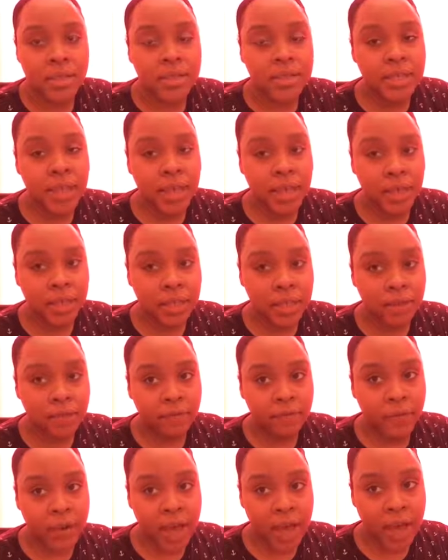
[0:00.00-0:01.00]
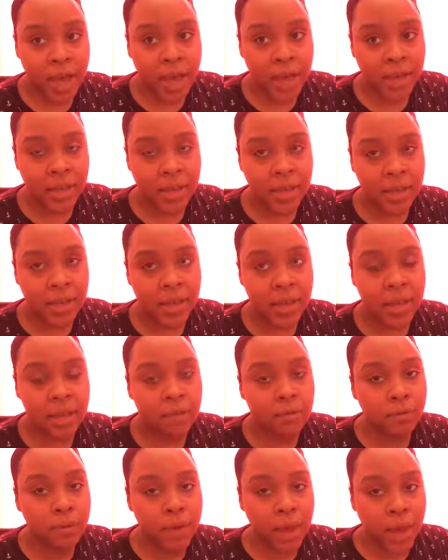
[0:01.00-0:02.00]
daily vlogging,
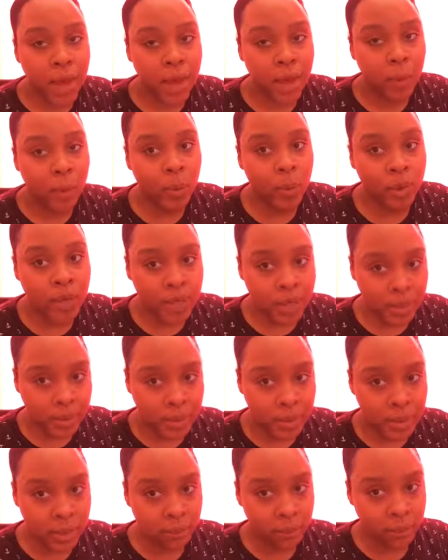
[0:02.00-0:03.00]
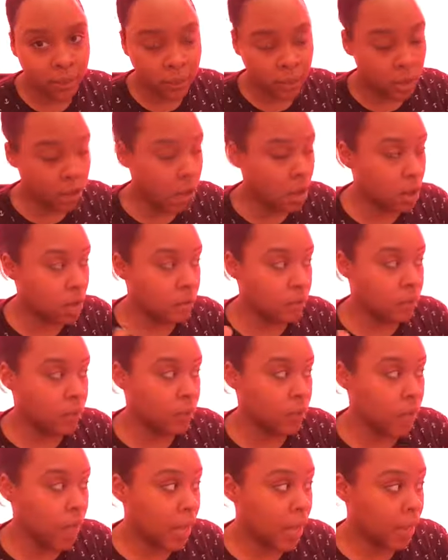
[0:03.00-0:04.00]
if not weekly
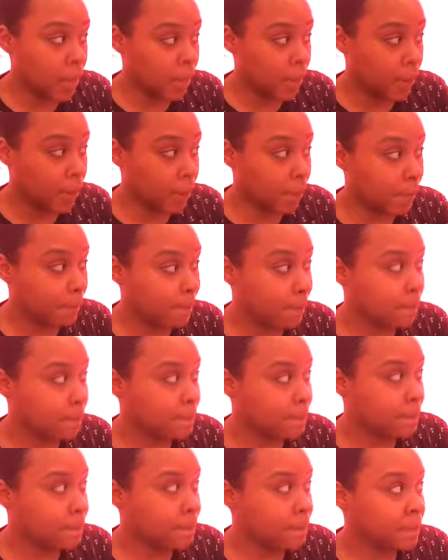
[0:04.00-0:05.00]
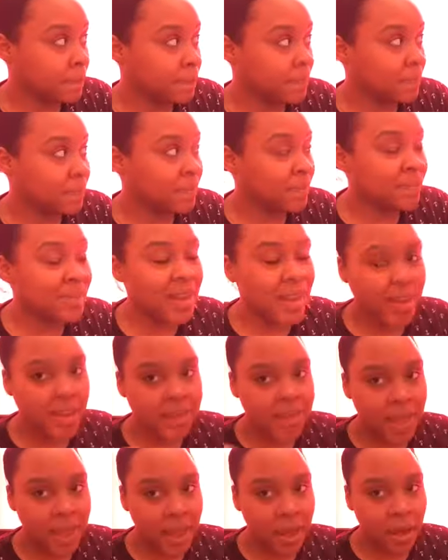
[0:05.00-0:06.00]
vlogging. Not
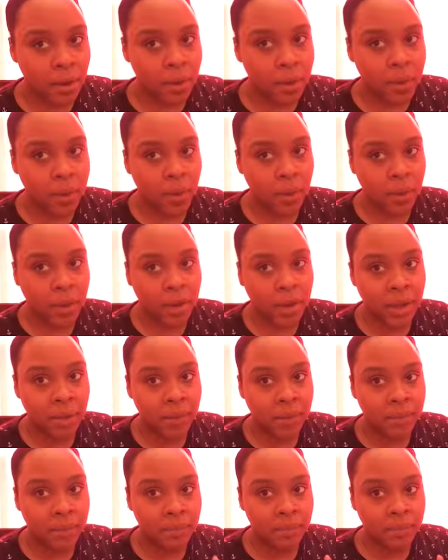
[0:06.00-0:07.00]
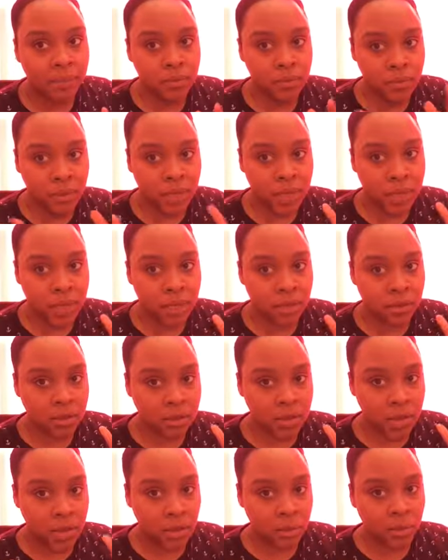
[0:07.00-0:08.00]
now, but when I'm
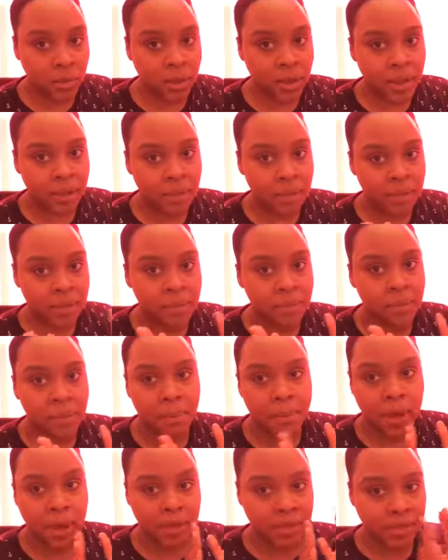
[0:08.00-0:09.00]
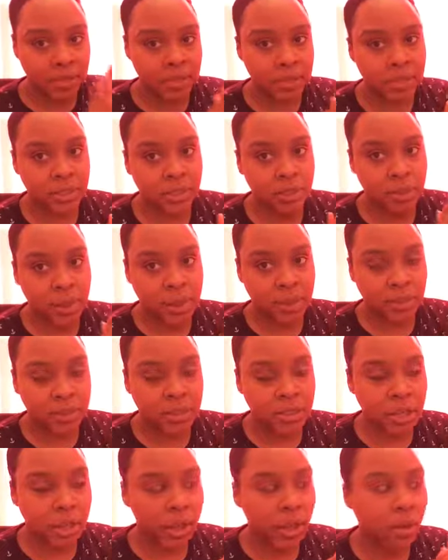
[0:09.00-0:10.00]
done with my sister's baby
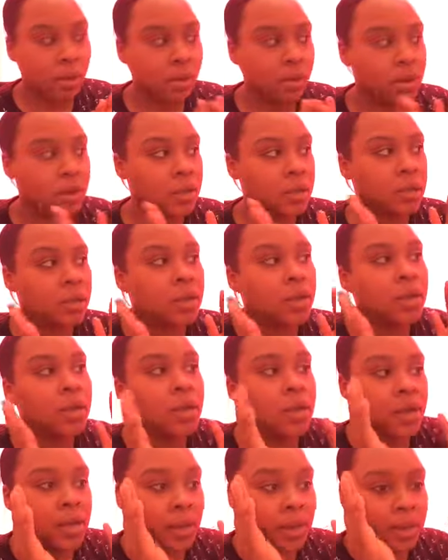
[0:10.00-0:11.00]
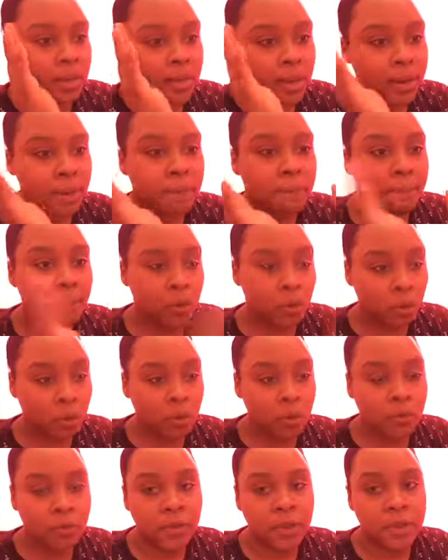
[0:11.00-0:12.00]
shower and then
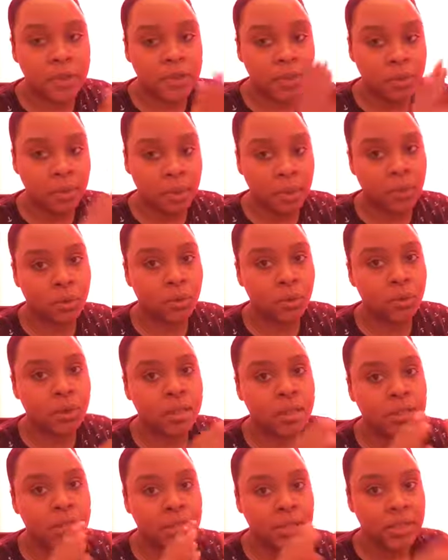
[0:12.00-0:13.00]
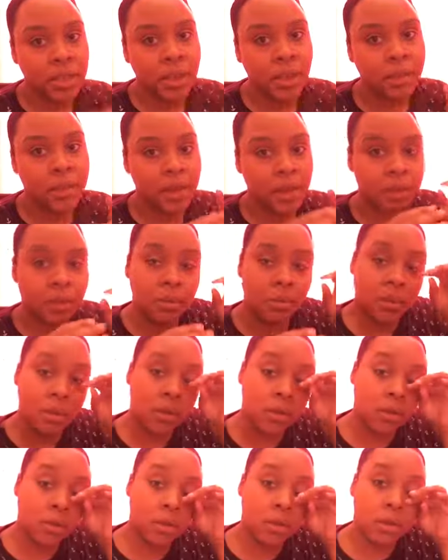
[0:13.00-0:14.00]
moved into my new place, then I'll be able
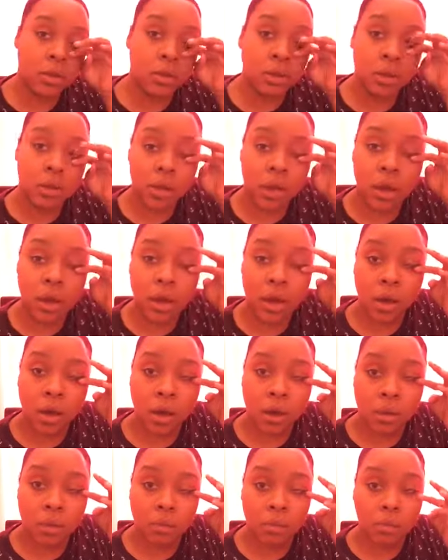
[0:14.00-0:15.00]
to